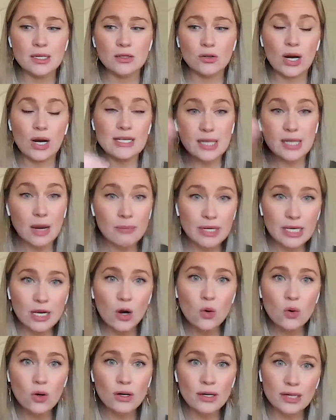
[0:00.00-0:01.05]
cross company
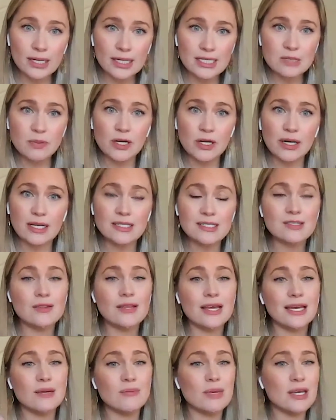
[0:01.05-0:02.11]
cohort experience.
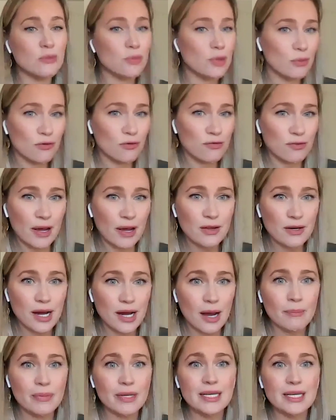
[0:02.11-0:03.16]
They can meet people from other
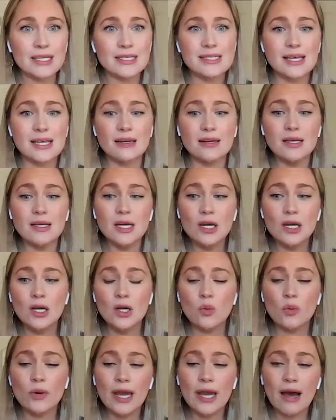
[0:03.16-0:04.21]
companies. And
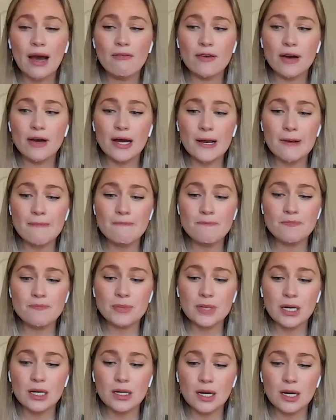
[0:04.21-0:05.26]
we have
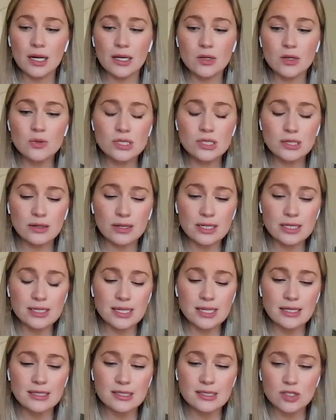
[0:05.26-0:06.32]
a new series
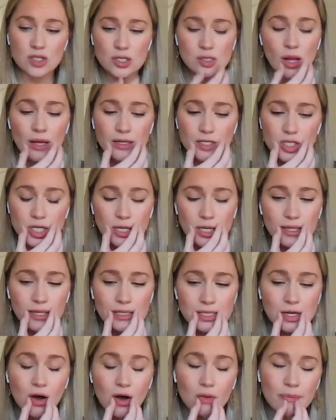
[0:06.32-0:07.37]
that's just launching
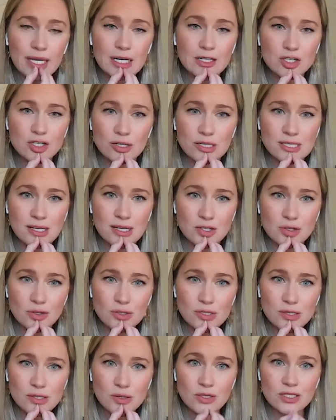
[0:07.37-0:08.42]
that's called Manager
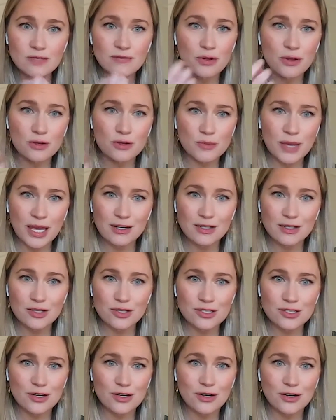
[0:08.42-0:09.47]
Essentials. So it's for those
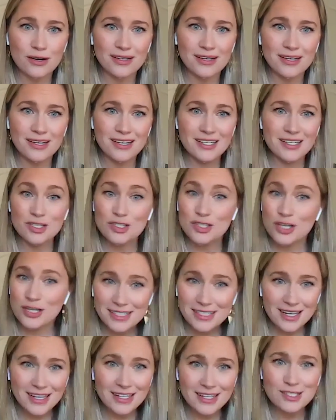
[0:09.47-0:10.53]
managers that are
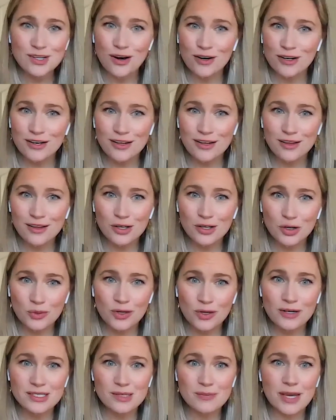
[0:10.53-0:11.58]
just getting started in their
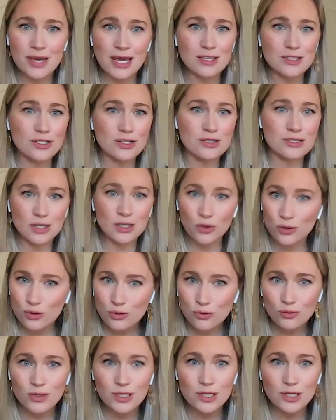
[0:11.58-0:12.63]
career as a manager, 0 to
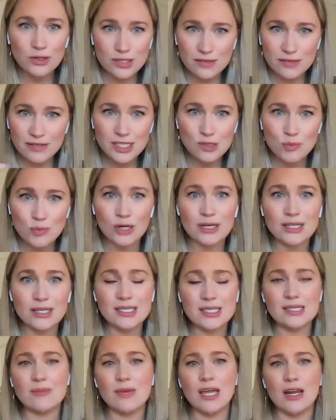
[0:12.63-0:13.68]
3 years of experience
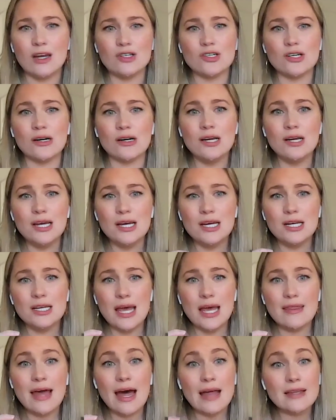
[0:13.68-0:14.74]
as a manager.
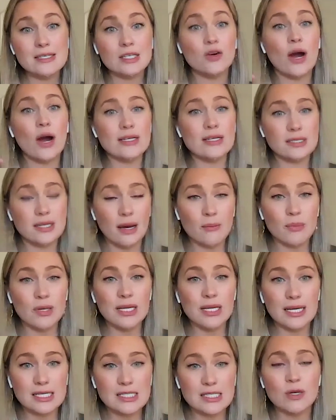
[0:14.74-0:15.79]
And that's a cross
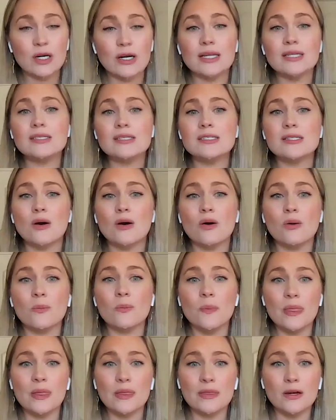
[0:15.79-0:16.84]
company experience.
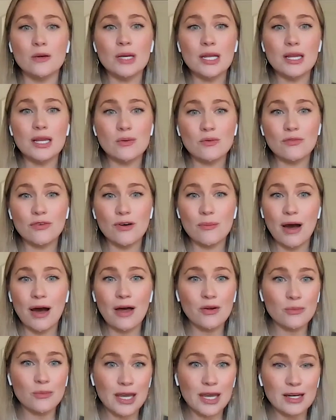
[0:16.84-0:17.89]
So they're meeting from
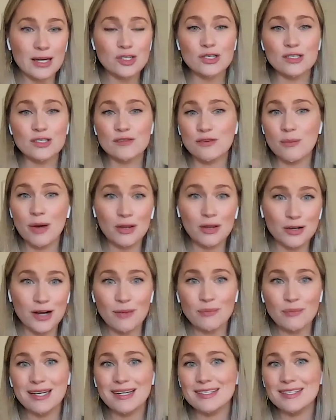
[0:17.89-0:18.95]
other managers from other
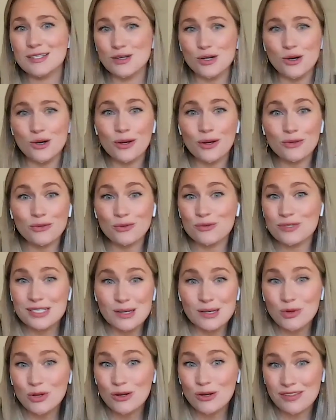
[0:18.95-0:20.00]
companies that are going through
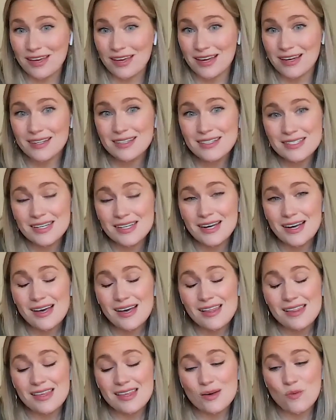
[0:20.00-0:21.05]
similar things
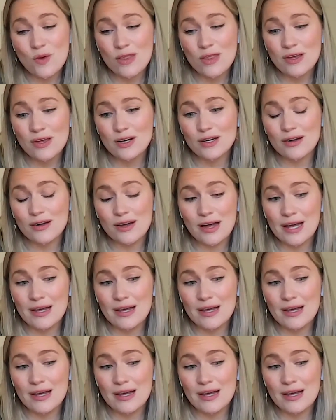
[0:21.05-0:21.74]
than what they're